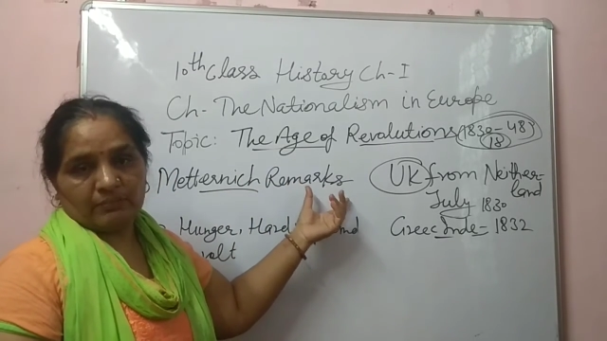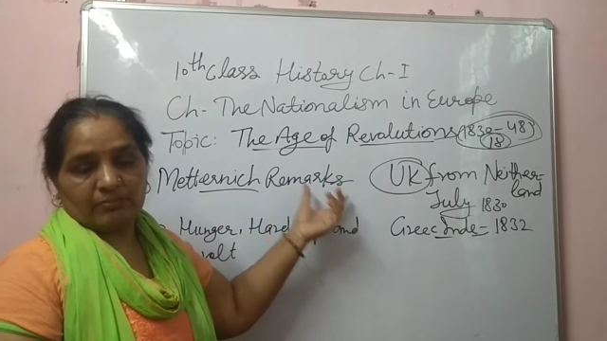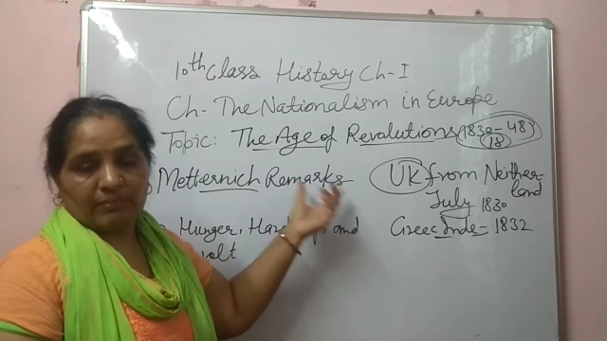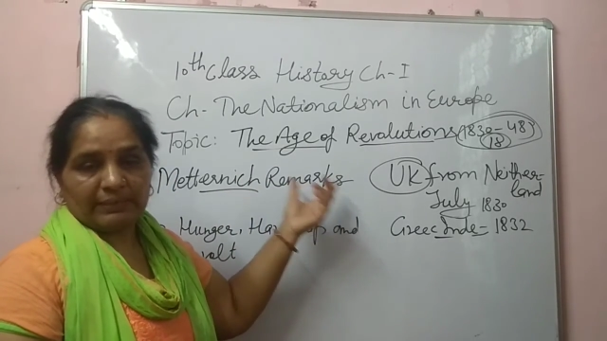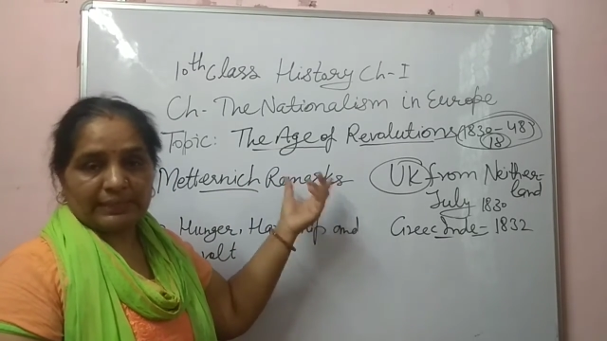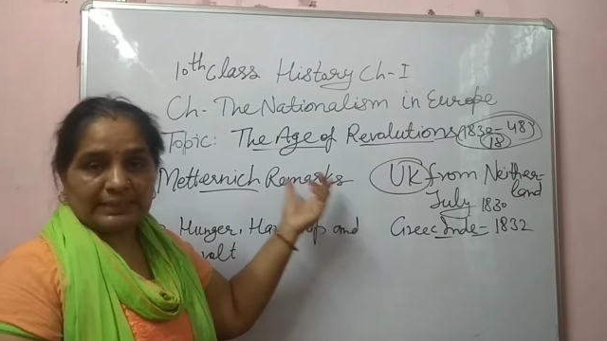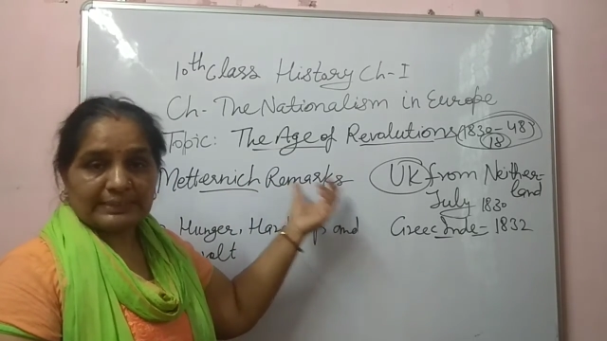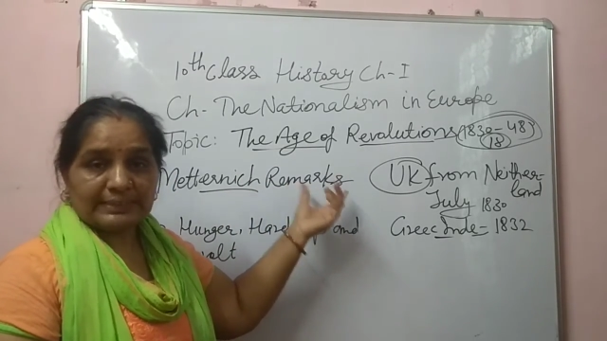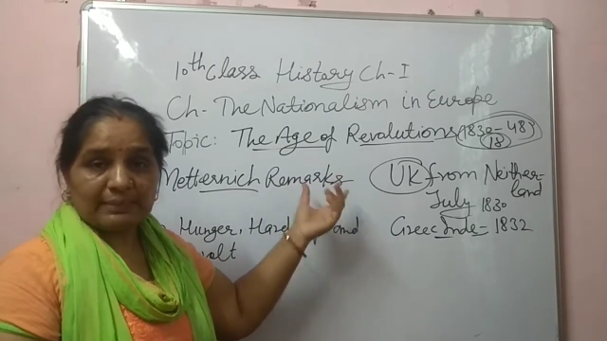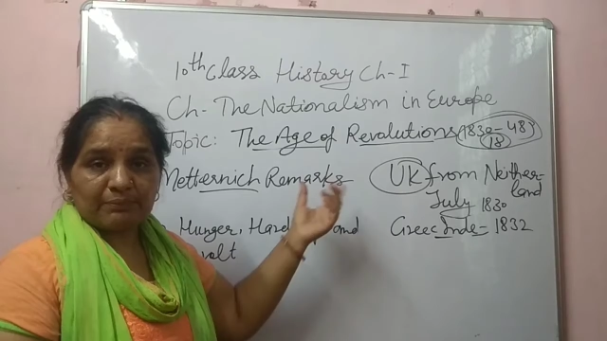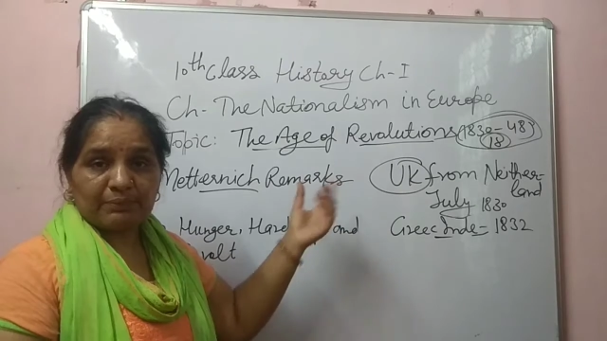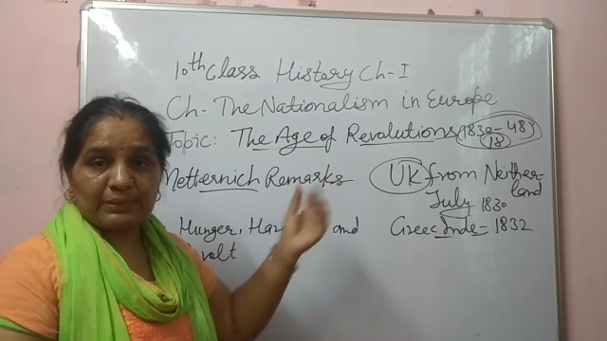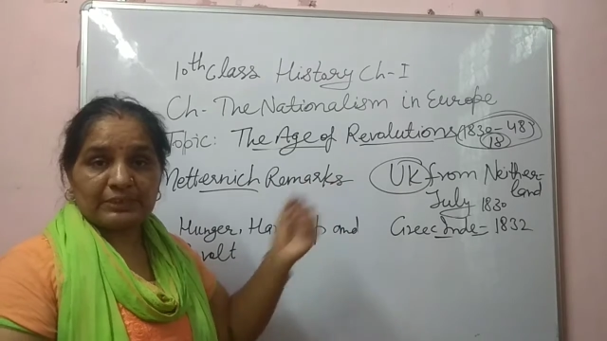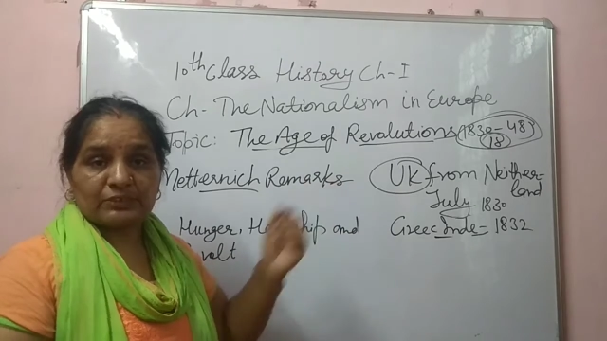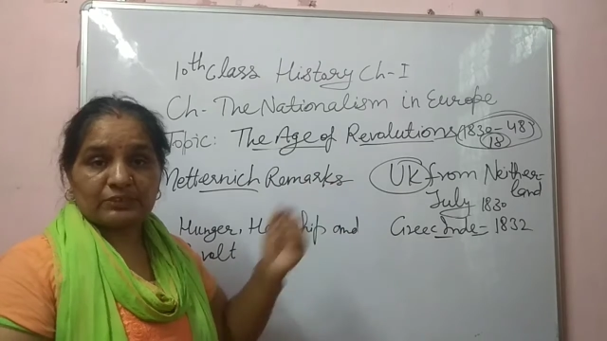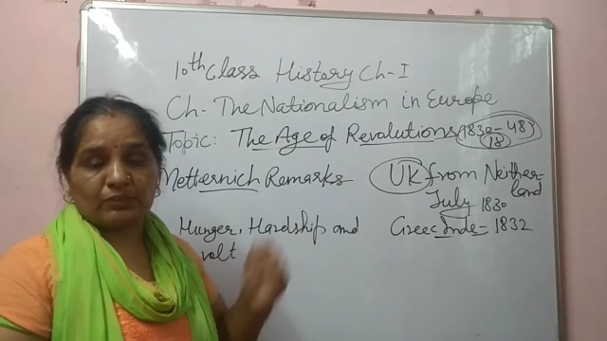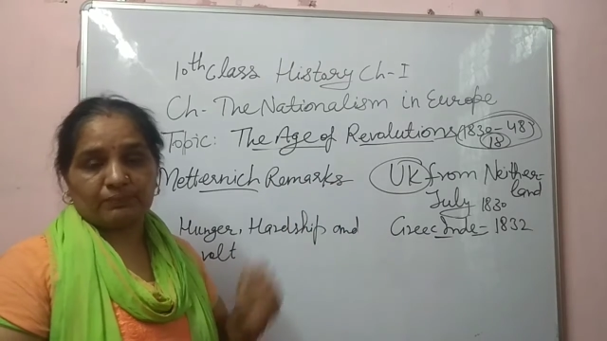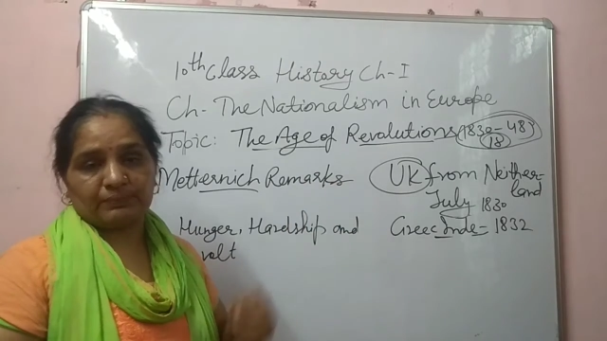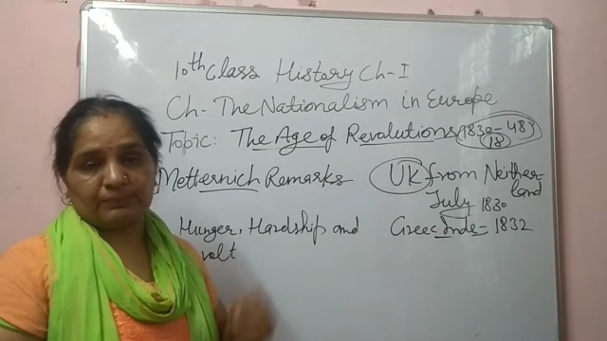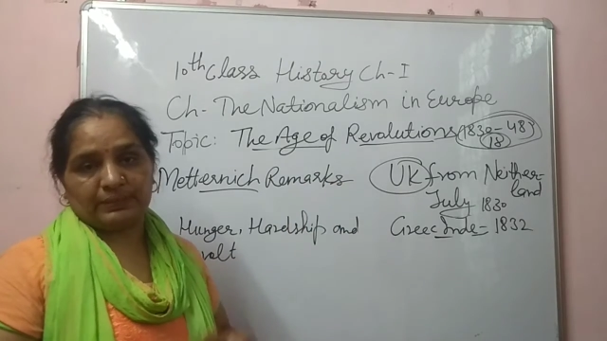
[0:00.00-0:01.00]
What is the
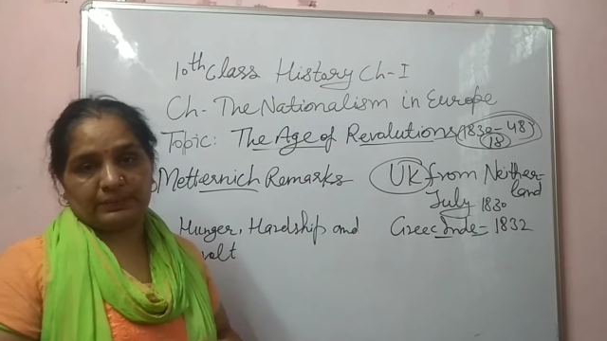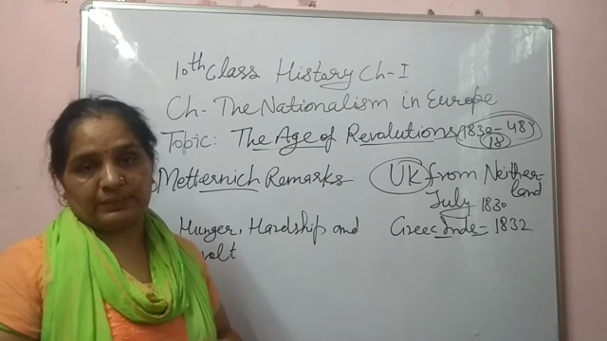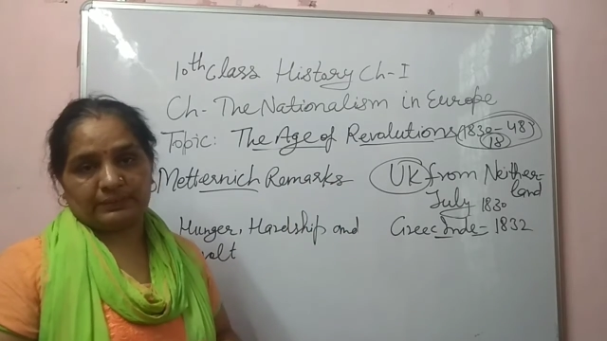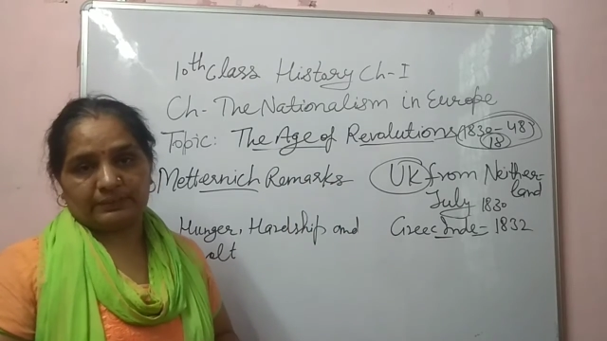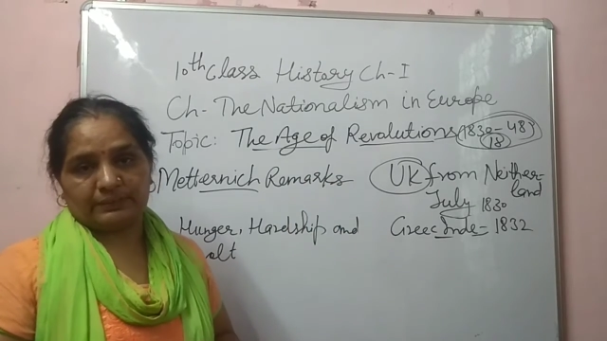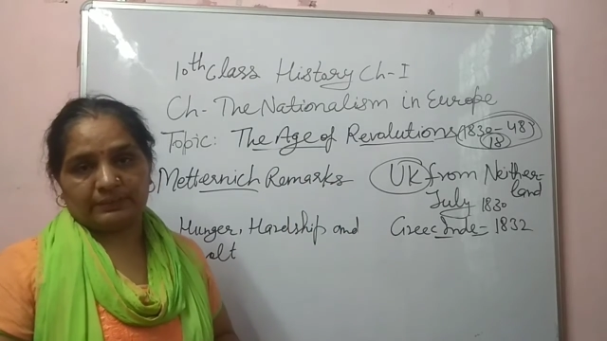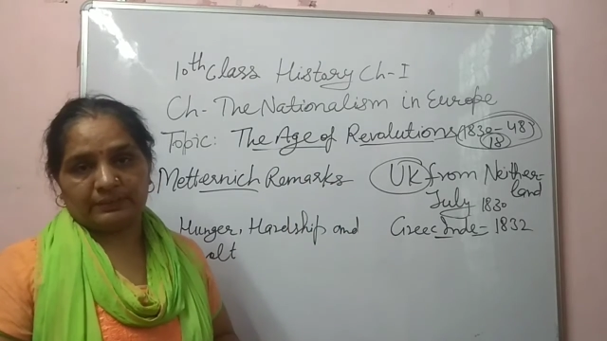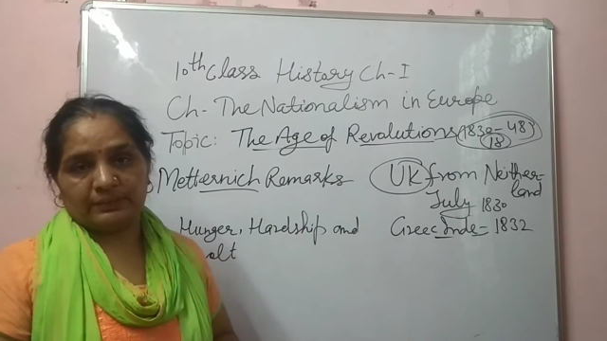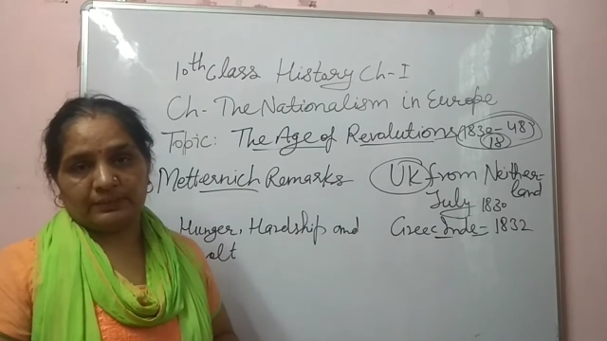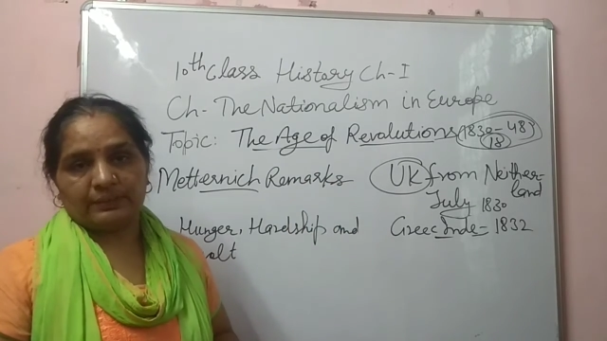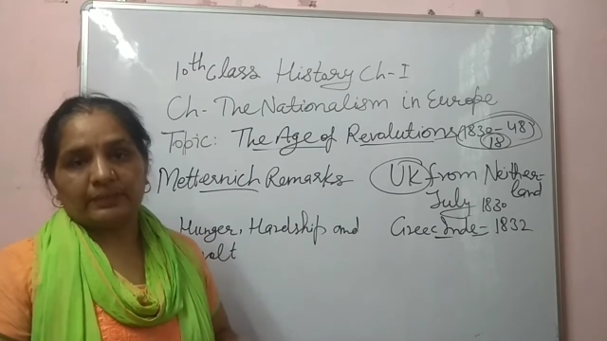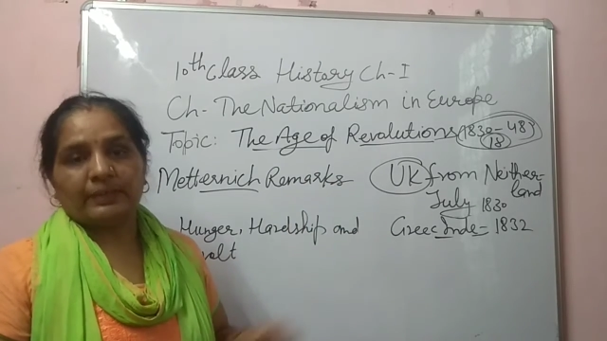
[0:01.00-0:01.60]
means of that?